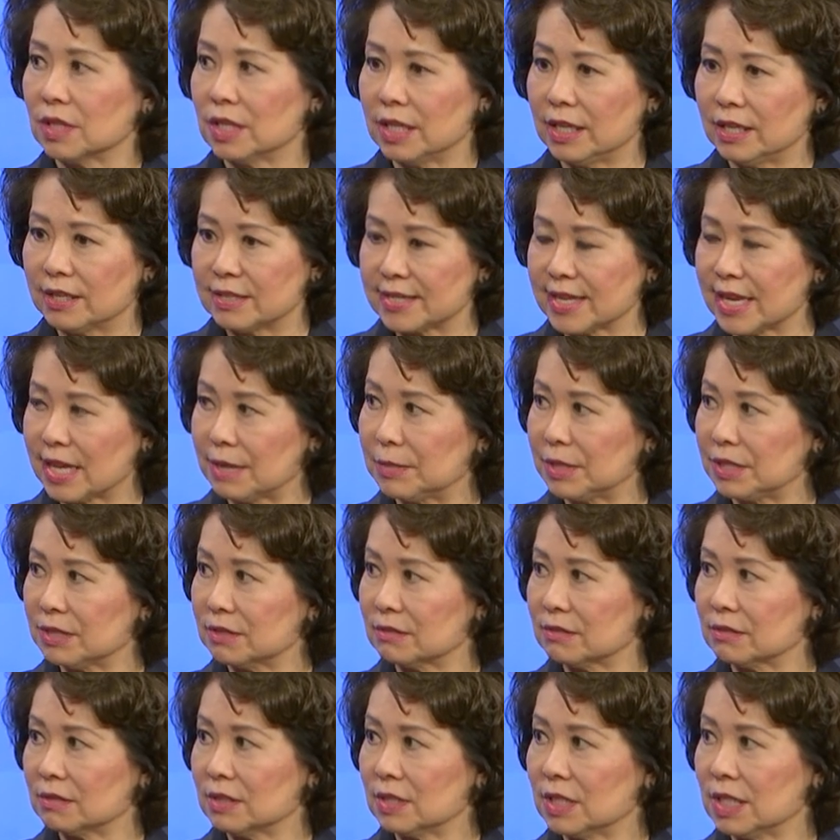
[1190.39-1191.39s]

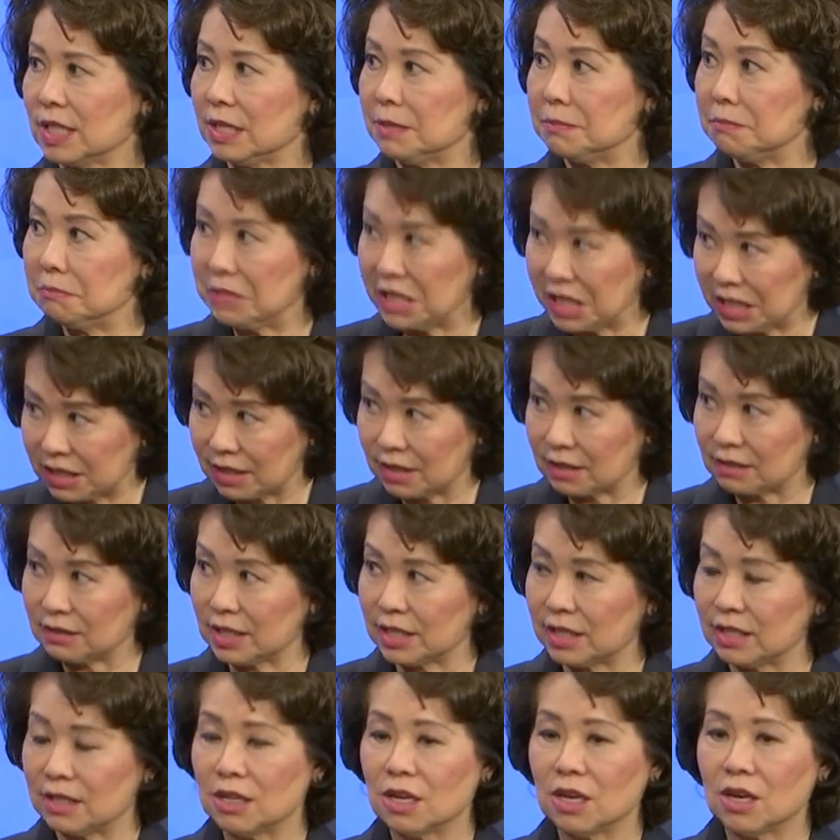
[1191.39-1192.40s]
examine
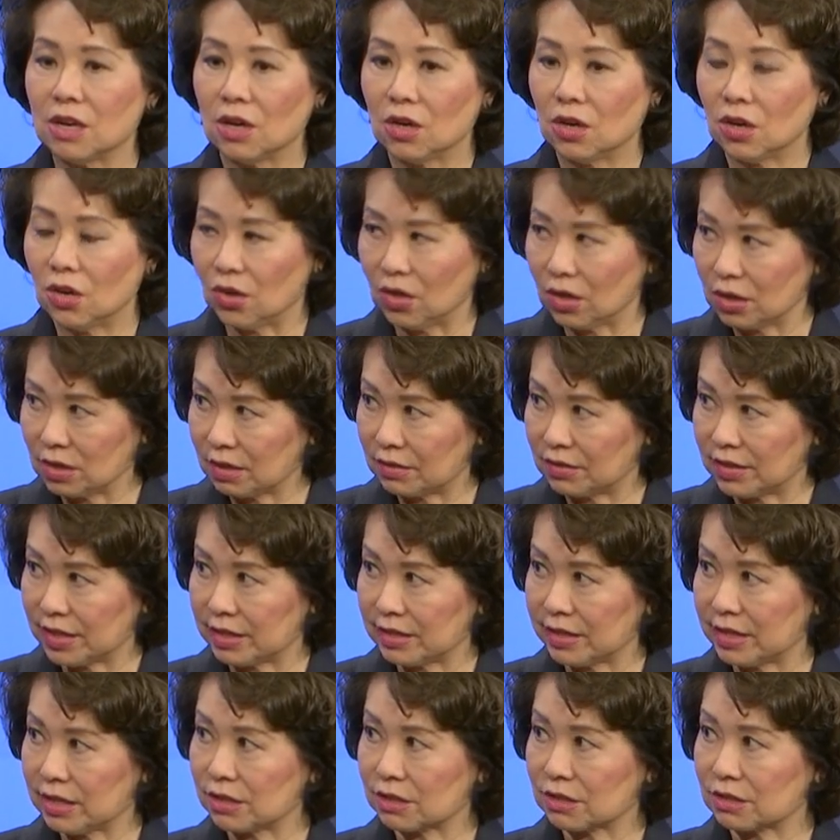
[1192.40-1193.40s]
immediately all of
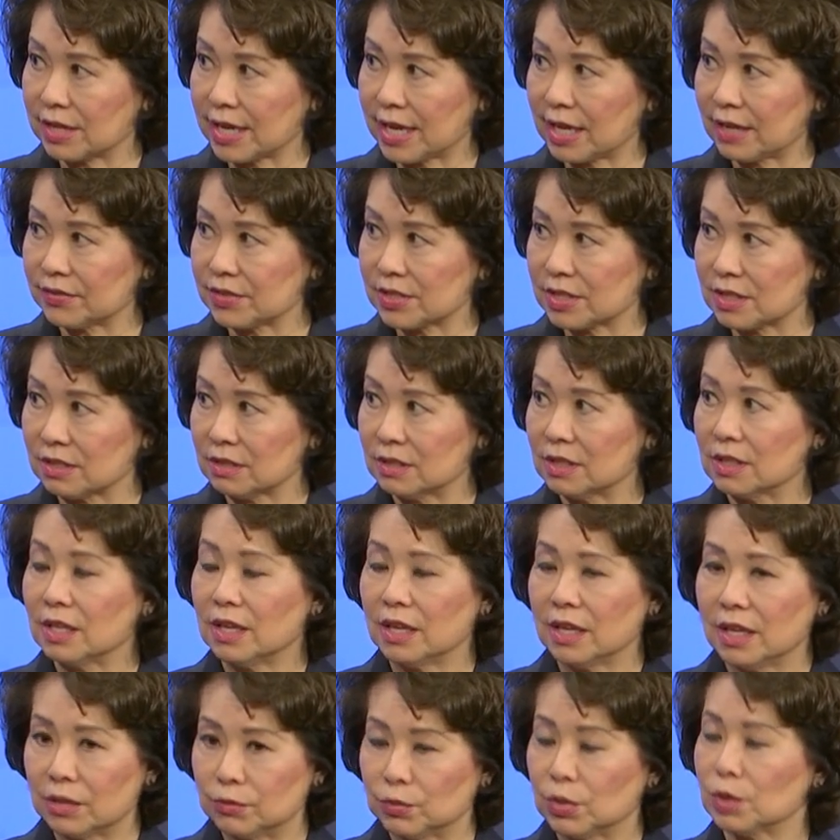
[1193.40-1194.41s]
their aircrafts
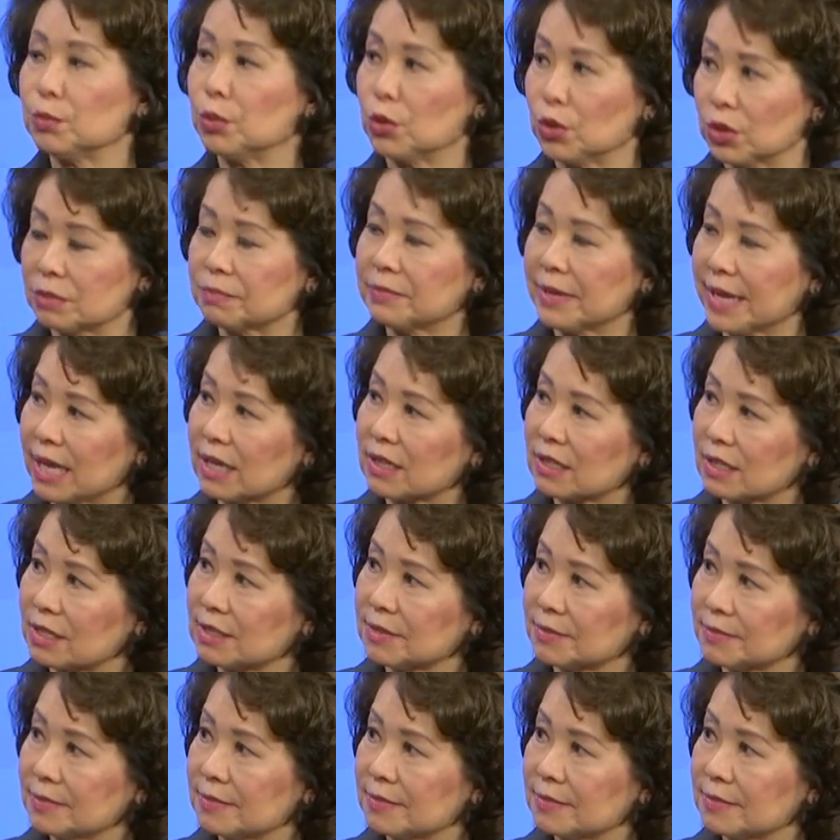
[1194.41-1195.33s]
and report back.